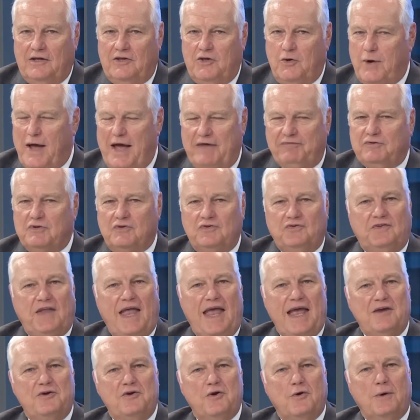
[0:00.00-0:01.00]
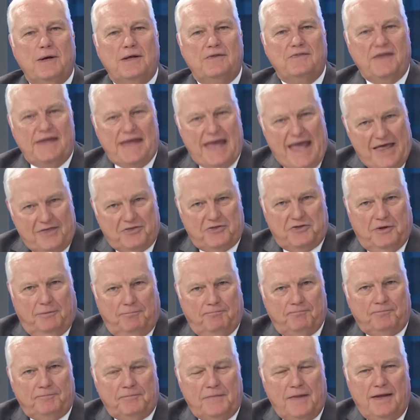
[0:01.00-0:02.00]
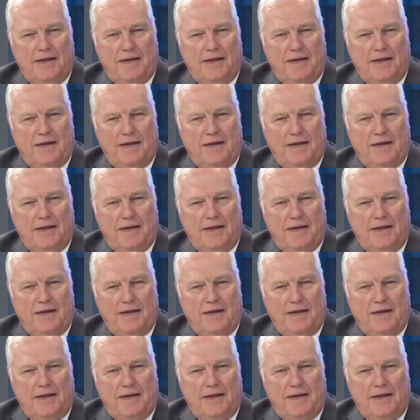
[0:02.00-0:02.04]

you have to stand during the anthem.